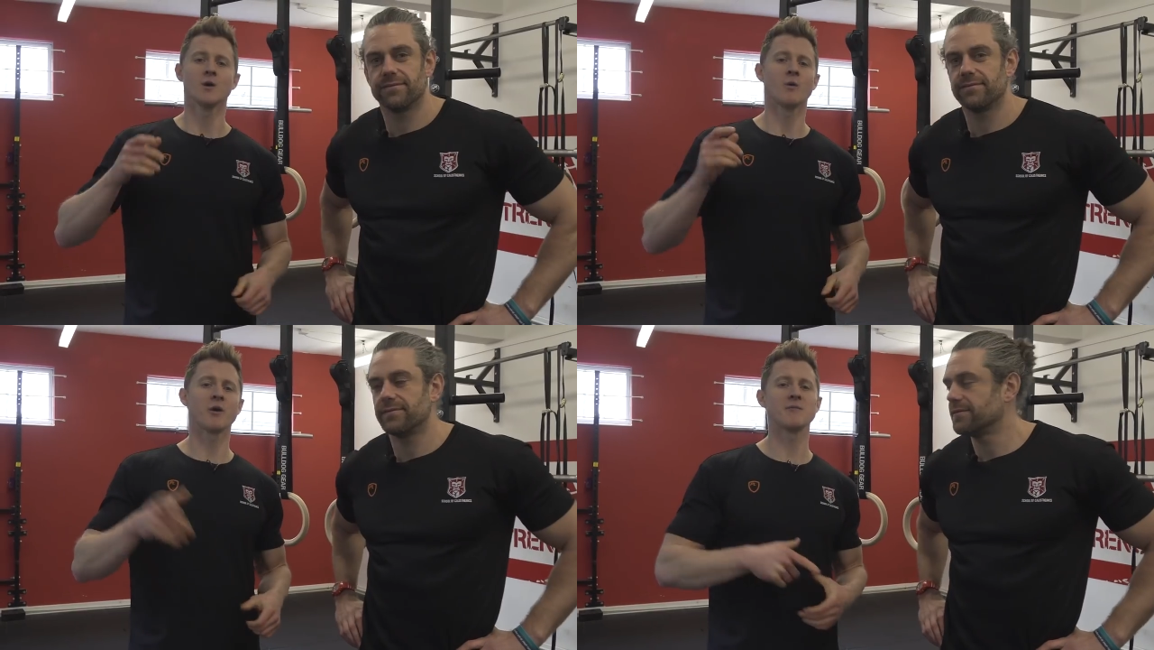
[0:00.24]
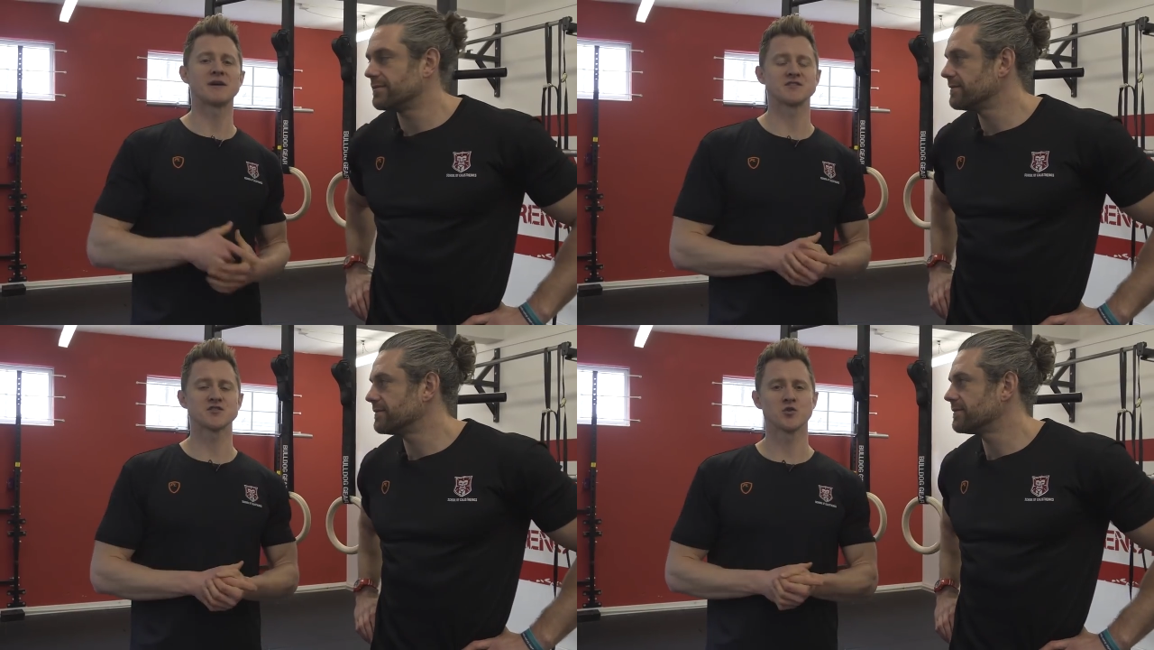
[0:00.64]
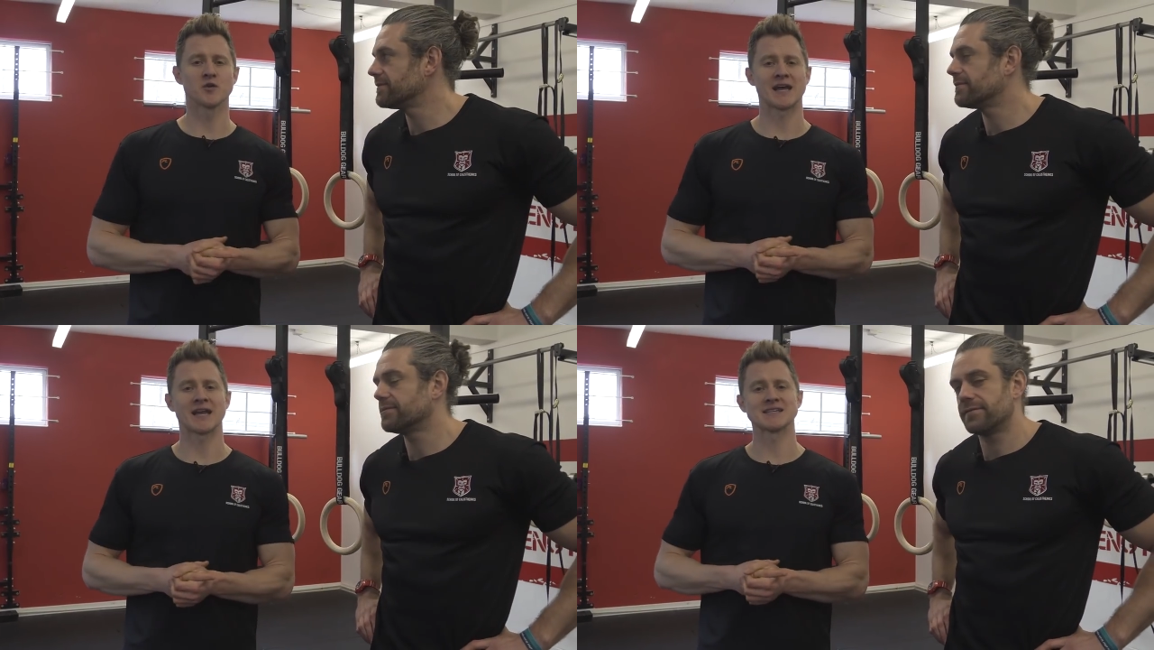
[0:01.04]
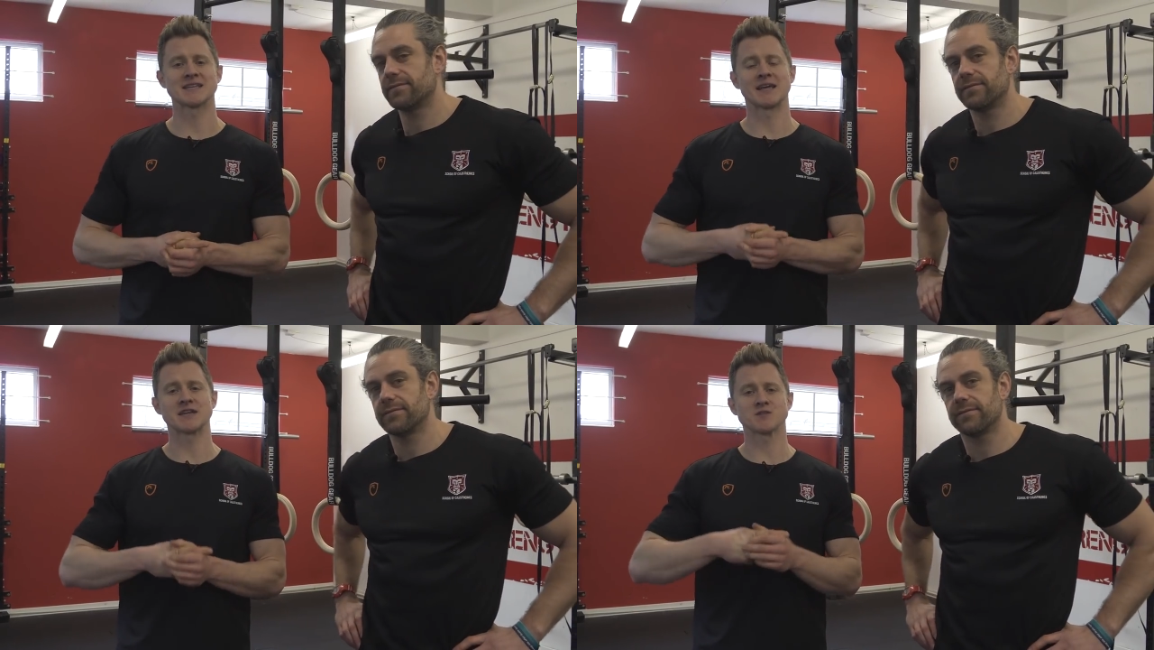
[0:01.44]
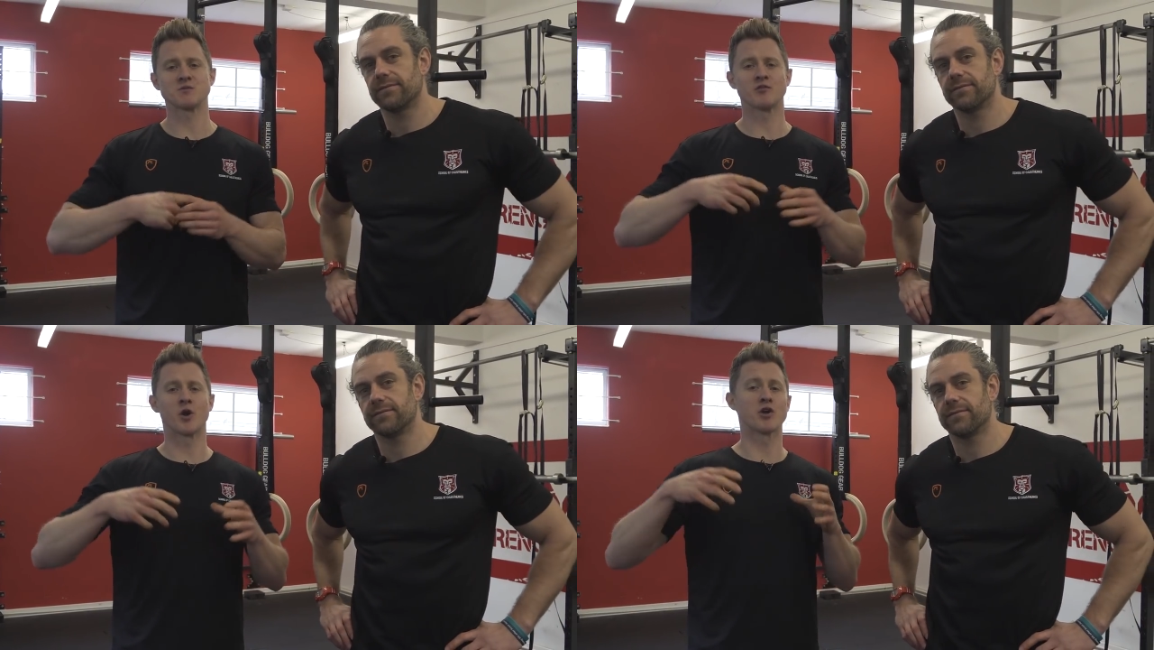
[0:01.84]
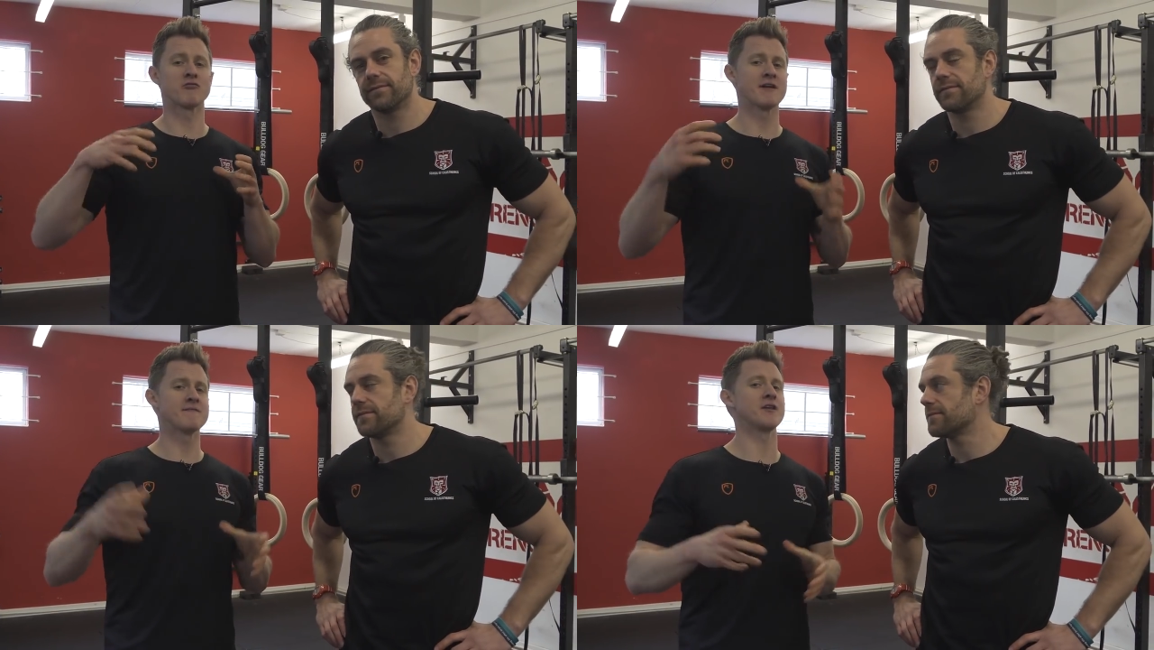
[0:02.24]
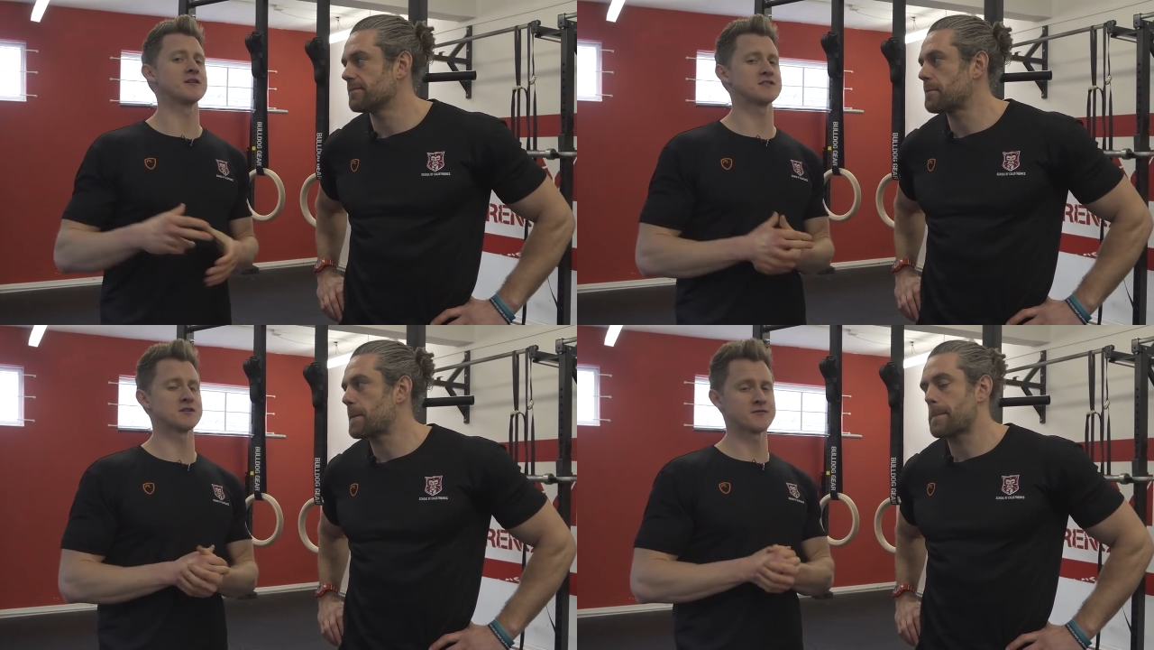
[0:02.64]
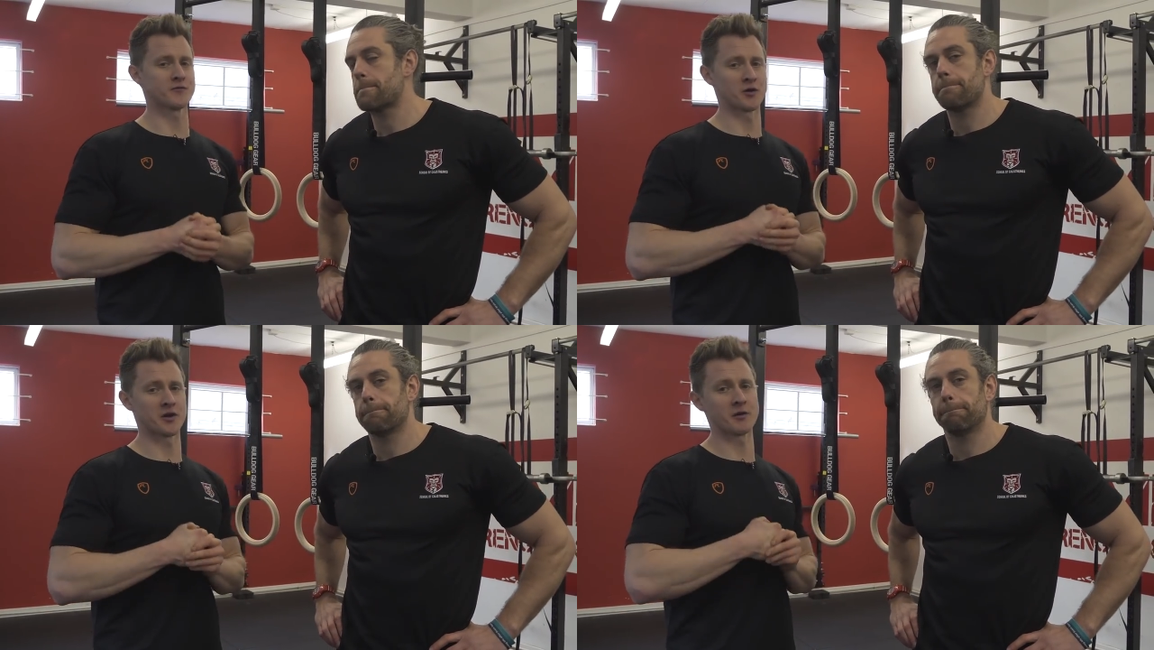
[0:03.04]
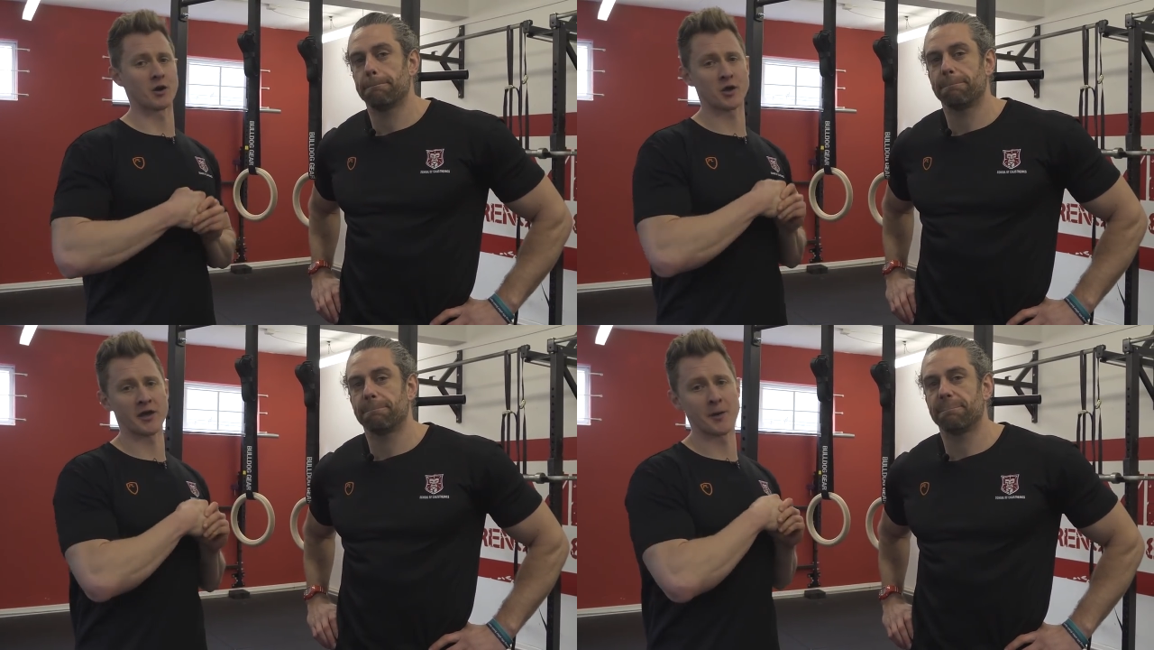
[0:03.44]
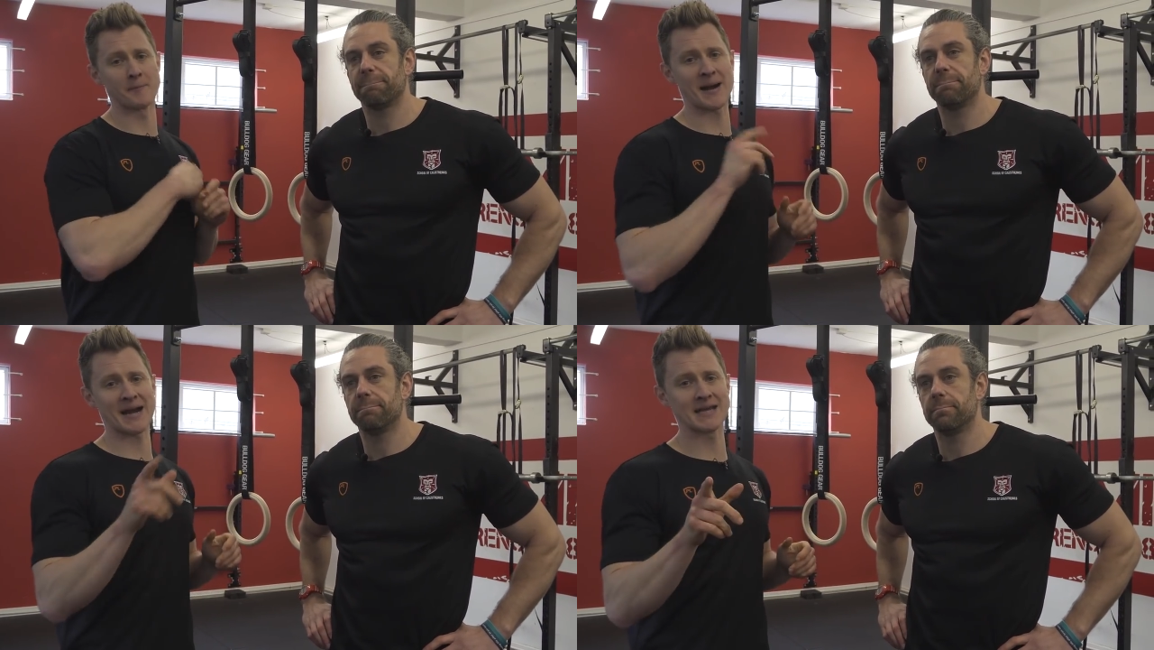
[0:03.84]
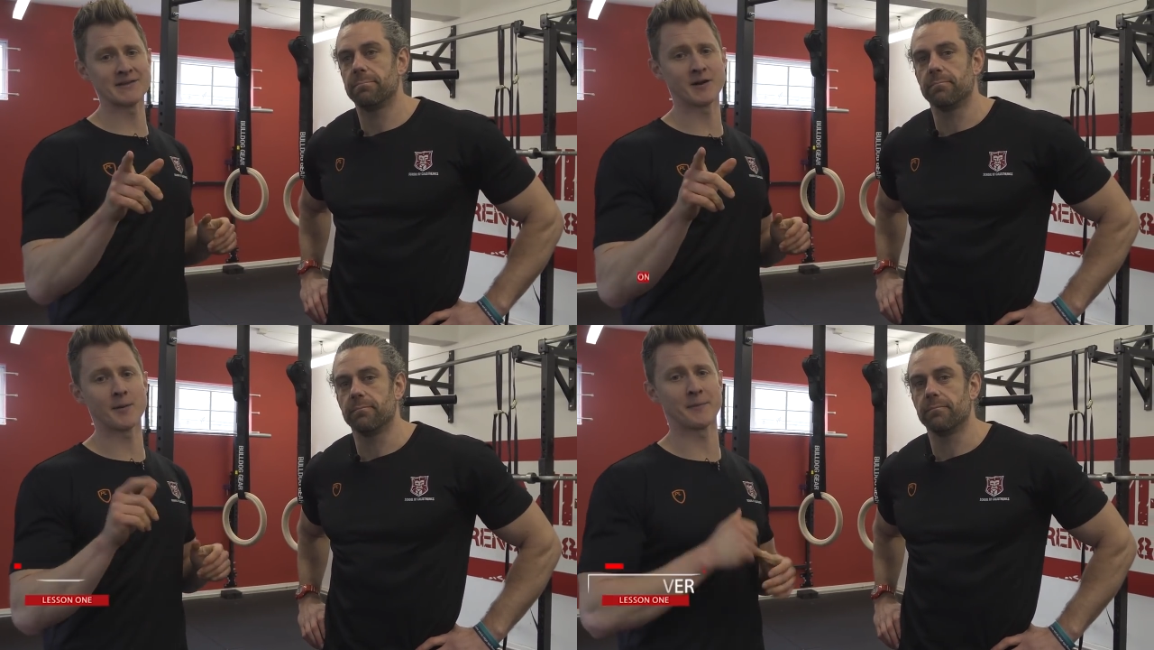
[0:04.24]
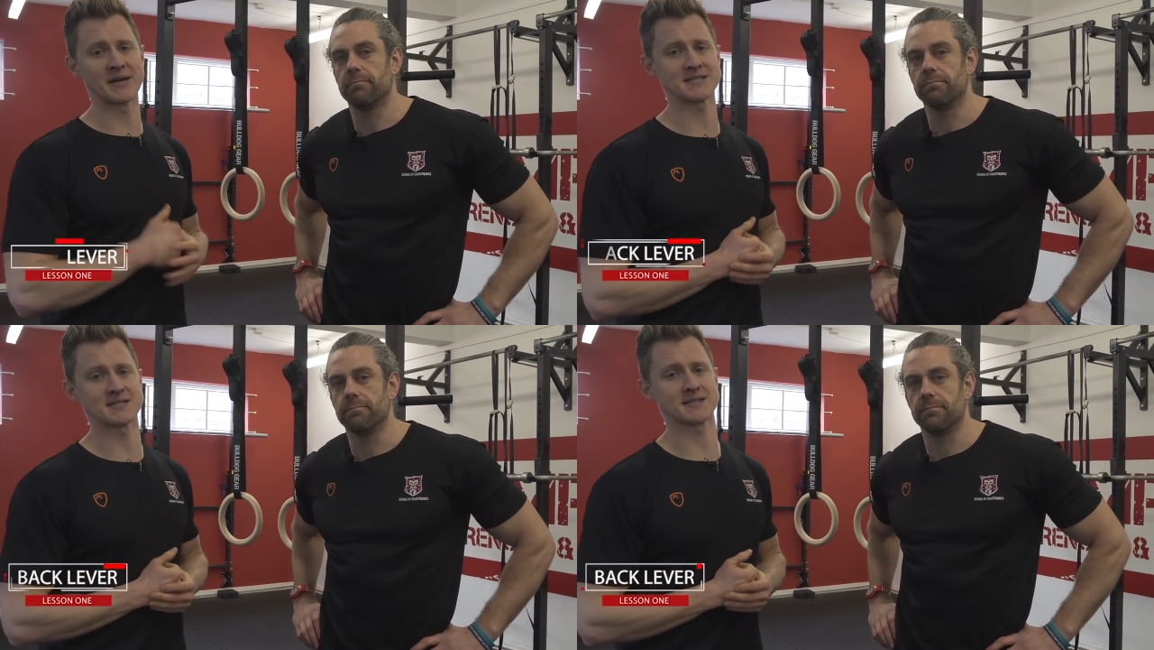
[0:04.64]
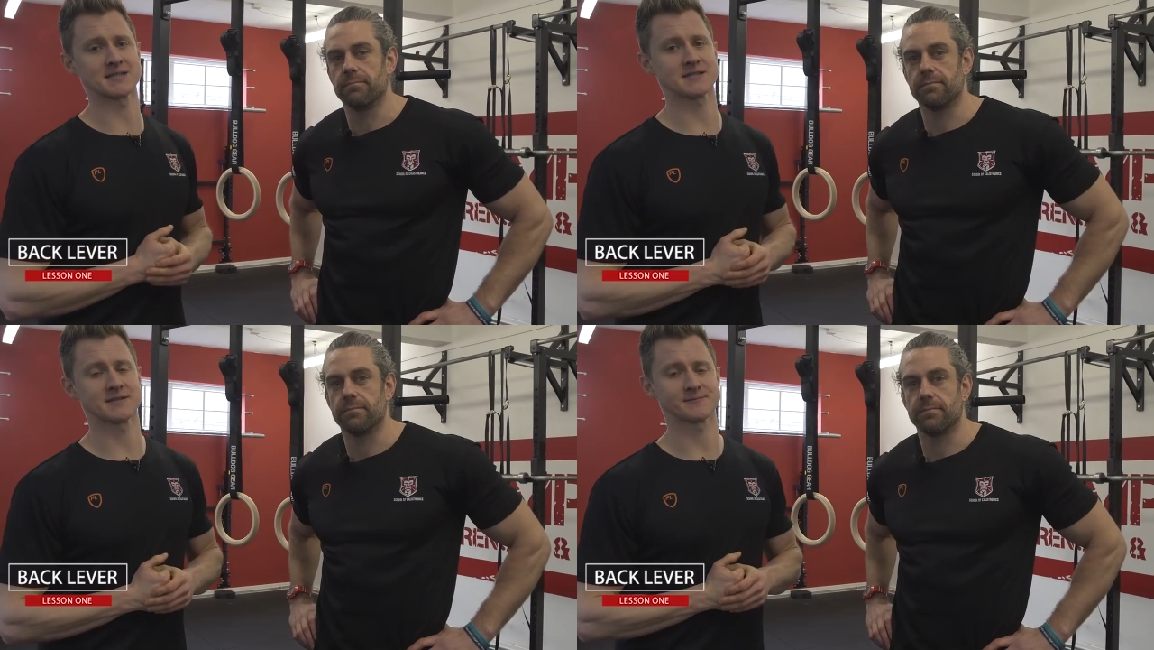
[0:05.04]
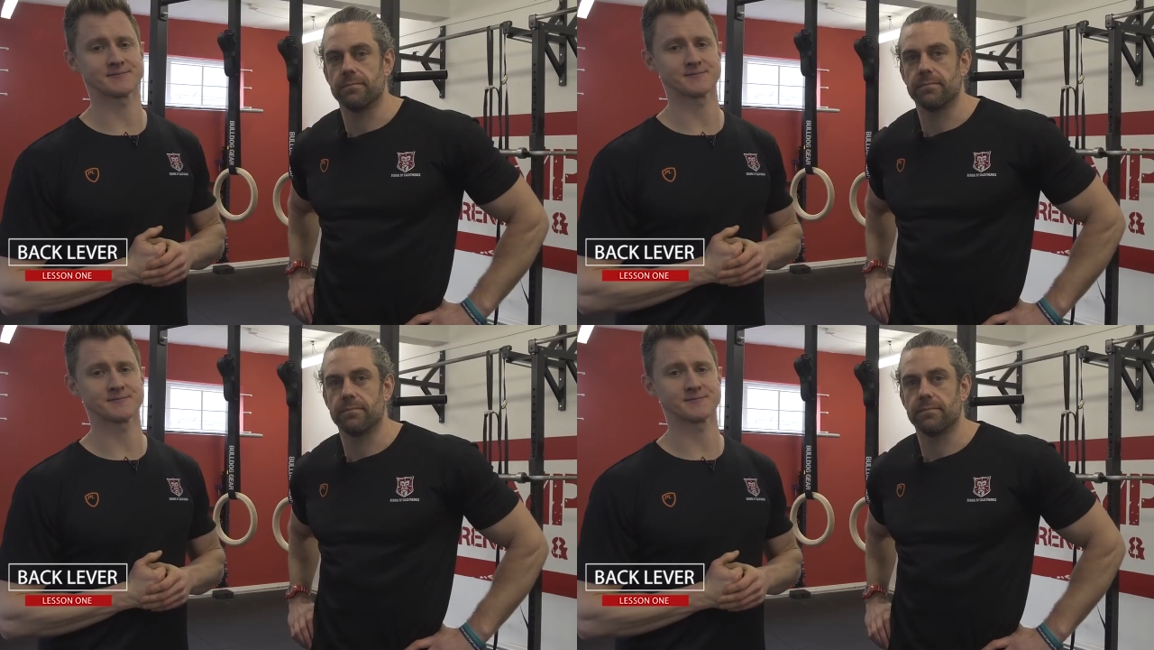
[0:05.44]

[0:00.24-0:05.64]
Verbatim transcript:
Speaker 1: Welcome back to the School of Calisthenics. We've got a great video series for you looking at the back lever basics.